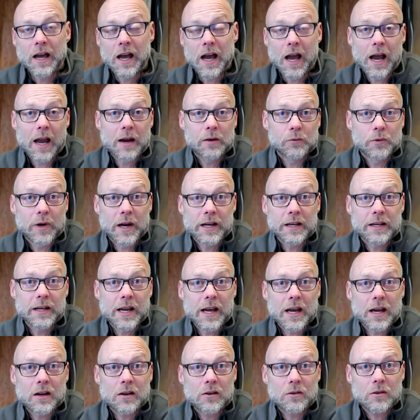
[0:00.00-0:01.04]
Right
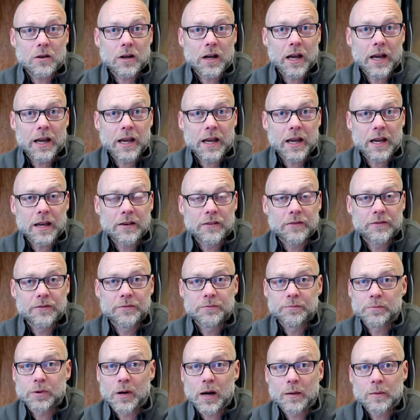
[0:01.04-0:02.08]
now I have
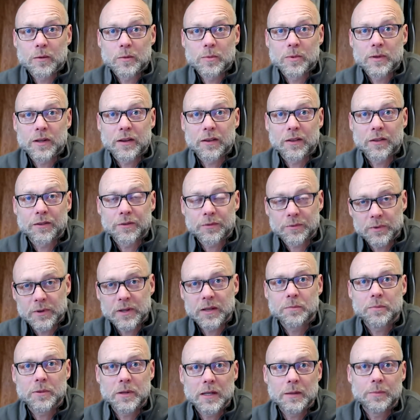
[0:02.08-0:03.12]
probably
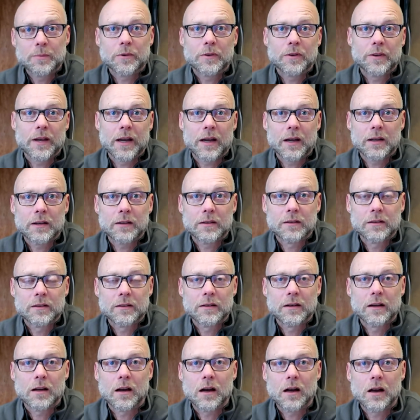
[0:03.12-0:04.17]
3 people that
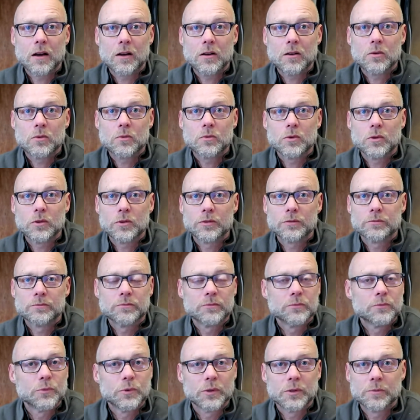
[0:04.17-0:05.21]
all
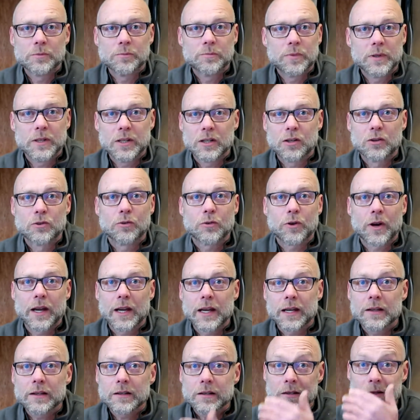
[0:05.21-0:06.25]
would be
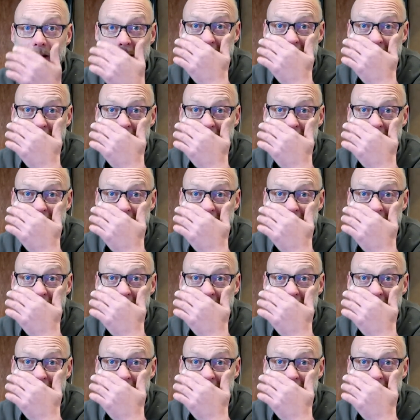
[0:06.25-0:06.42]
great,